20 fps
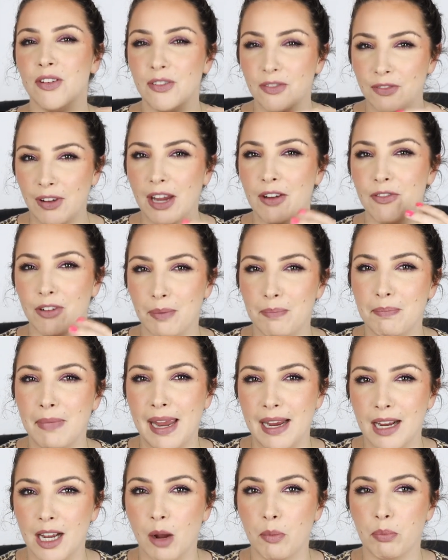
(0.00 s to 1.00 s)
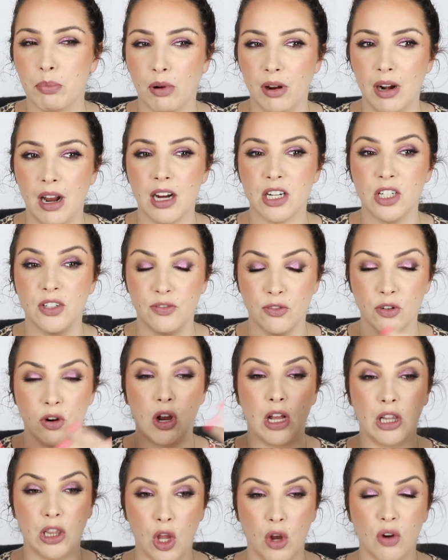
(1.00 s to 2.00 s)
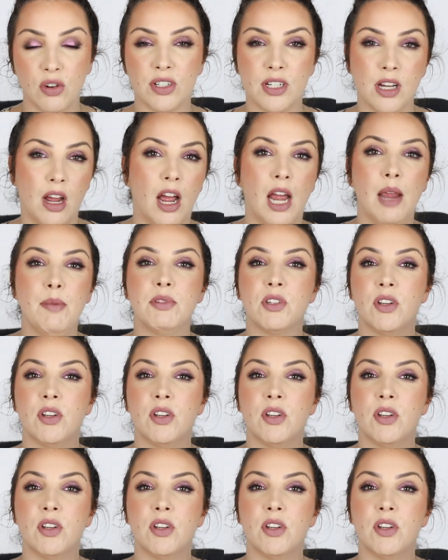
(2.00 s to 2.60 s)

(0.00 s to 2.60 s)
favorite makeup product for a long time.